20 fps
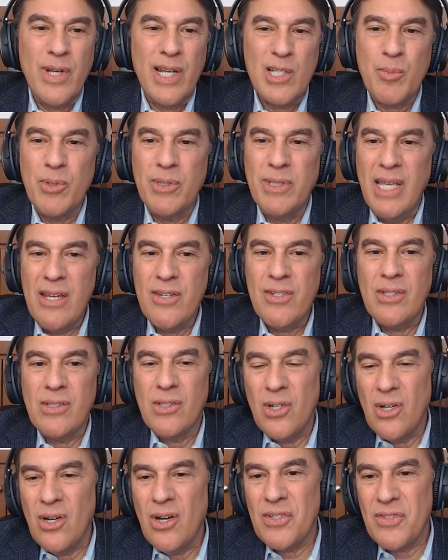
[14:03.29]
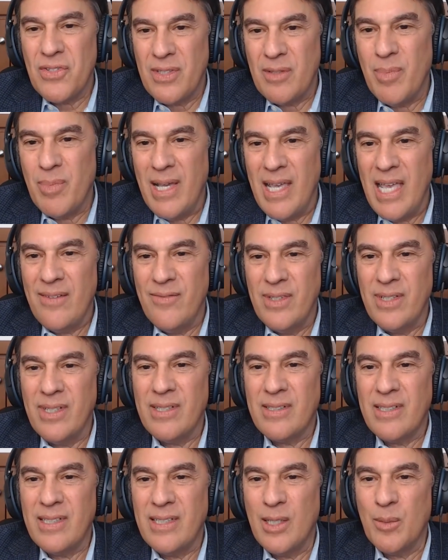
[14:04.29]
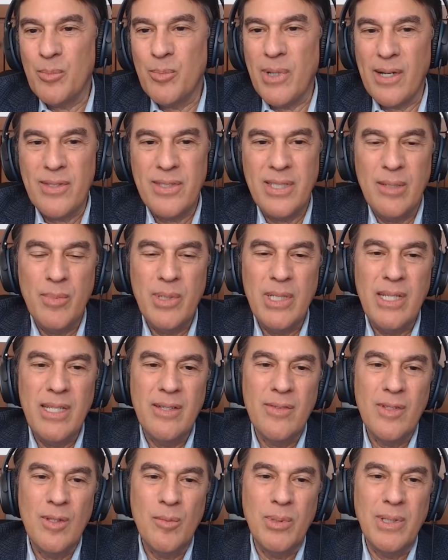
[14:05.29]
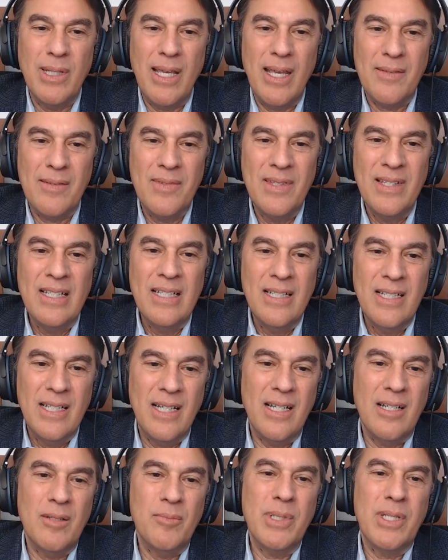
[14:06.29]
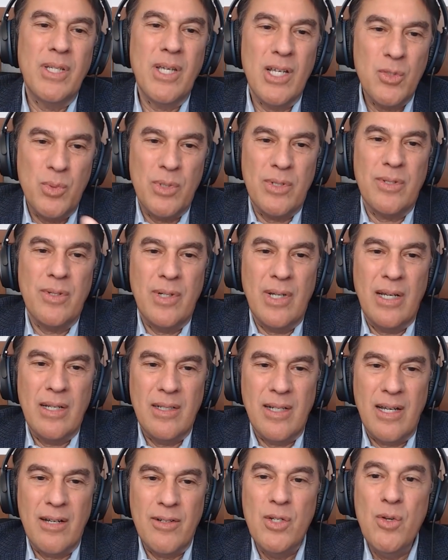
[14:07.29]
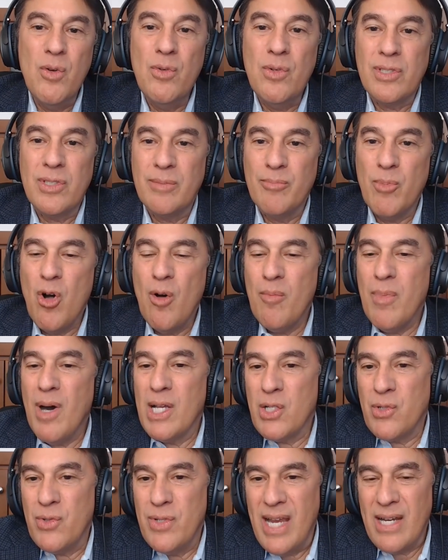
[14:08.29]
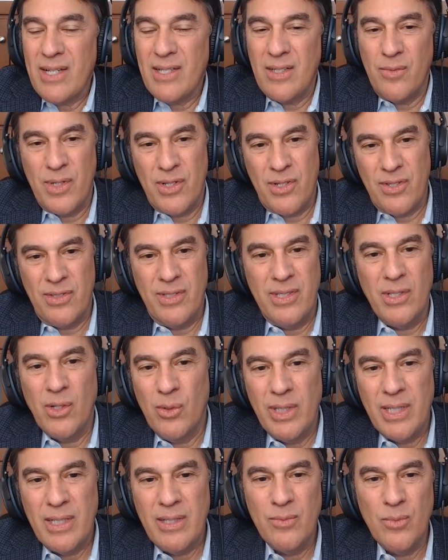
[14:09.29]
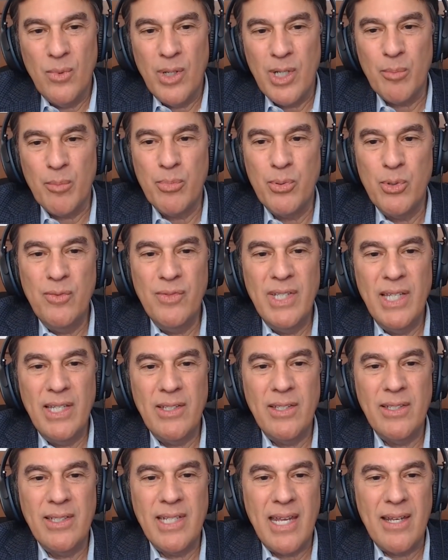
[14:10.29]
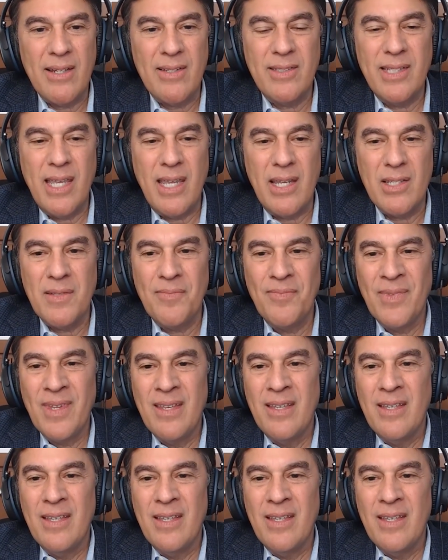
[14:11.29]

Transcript: transportation costs by having it in the proximity of the plant, because our new small modular reactor, which is the only one approved in the United States,